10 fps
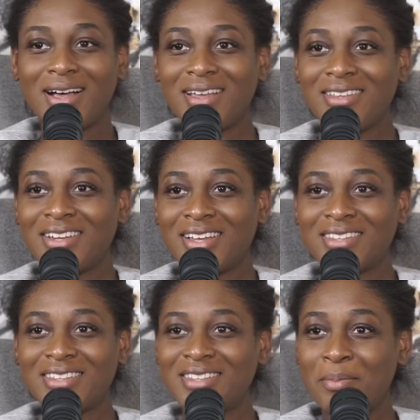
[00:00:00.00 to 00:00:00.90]
You got
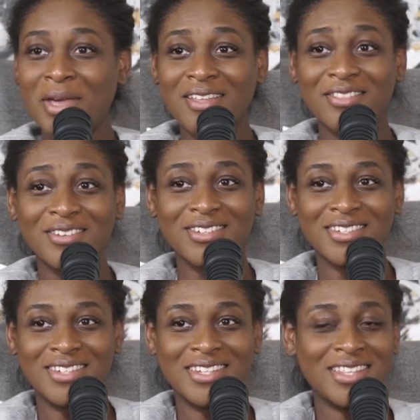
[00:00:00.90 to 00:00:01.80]
the Panthers.
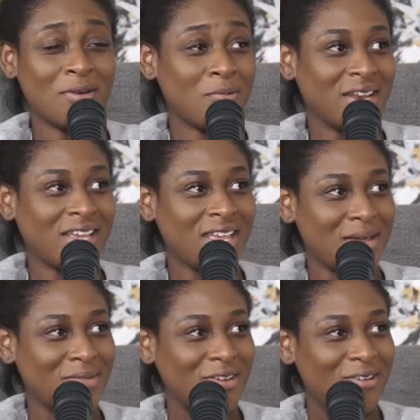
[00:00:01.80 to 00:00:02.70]
Did they win a
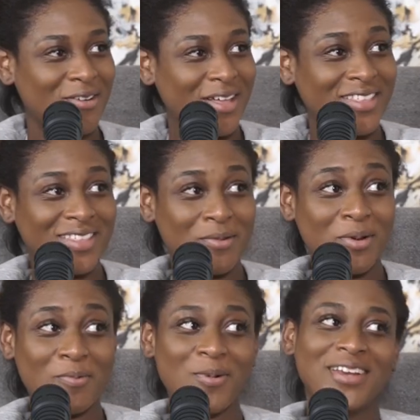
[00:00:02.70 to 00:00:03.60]
game at all? I think they
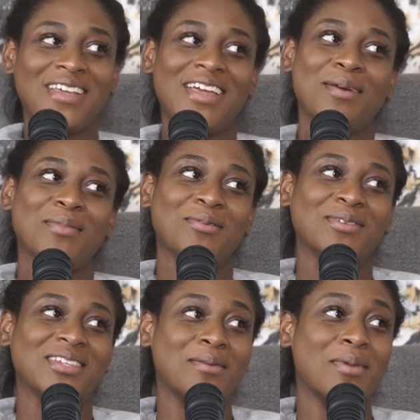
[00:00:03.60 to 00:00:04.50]
won one game and it
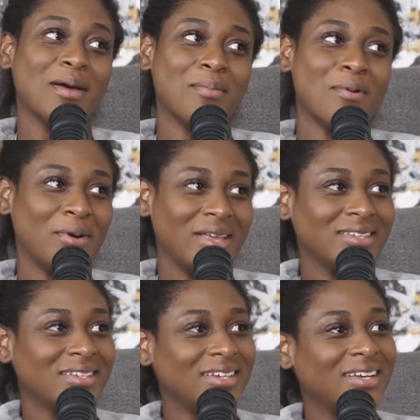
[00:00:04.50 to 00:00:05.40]
was like by a
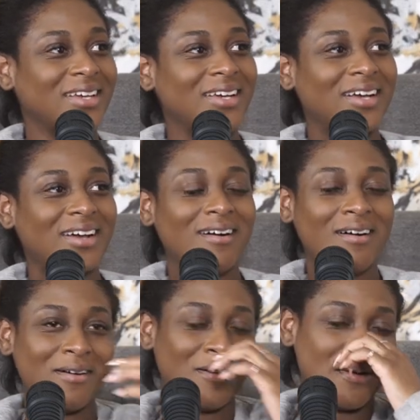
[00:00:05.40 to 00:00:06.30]
point. Yeah,
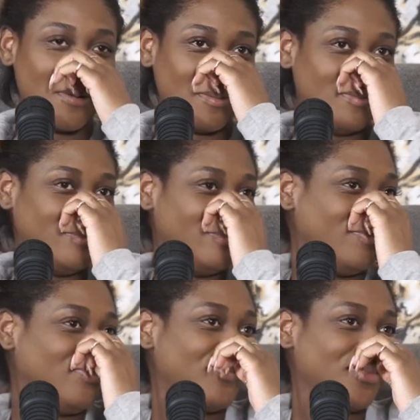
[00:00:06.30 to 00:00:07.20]
um
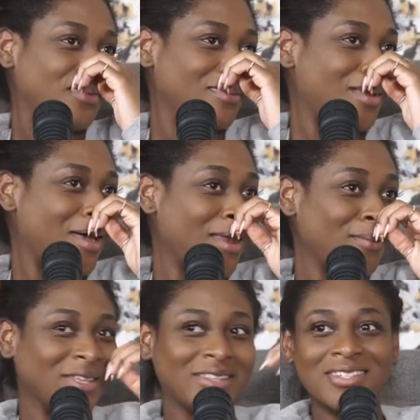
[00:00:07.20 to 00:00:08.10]
and I'm
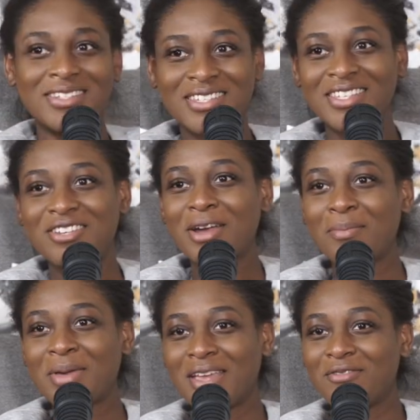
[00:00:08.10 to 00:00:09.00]
like, this is the year I
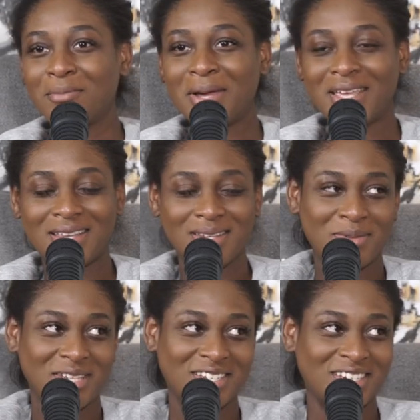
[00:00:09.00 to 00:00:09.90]
paid for my kid to
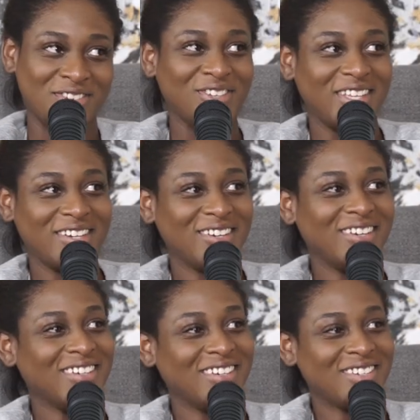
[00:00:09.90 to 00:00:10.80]
be a cheerleader
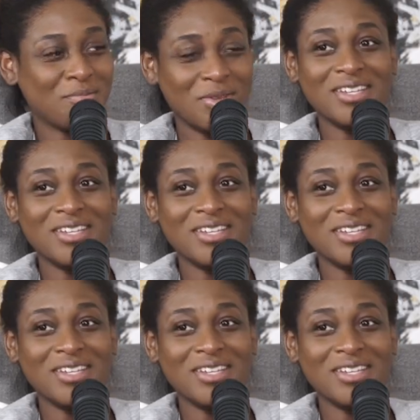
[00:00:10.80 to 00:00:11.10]
to be